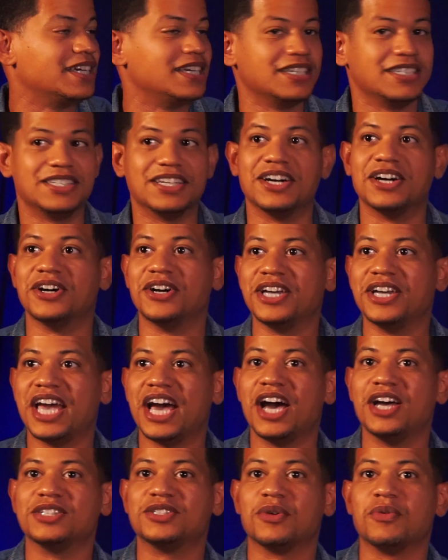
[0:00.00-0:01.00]
So
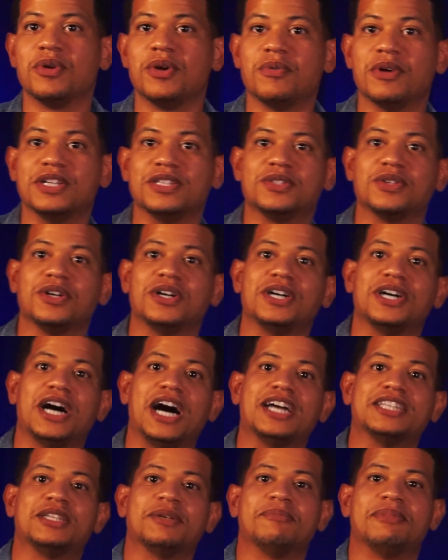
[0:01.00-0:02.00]
yeah, so we went to a
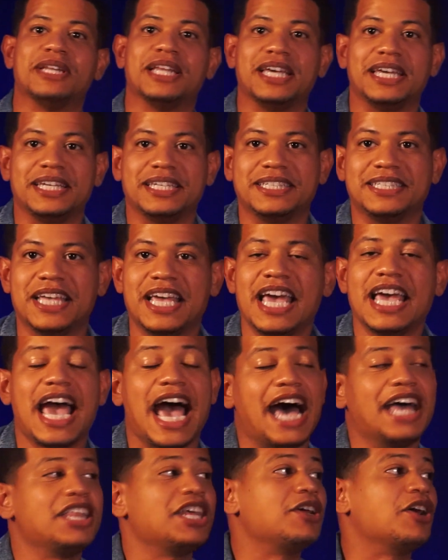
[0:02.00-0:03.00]
haunted place.
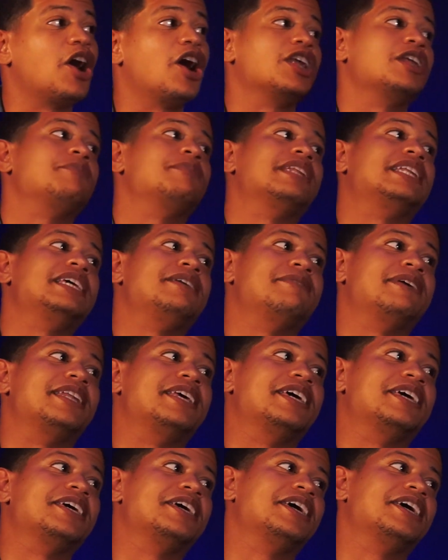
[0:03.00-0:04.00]
I didn't hardly believe in it.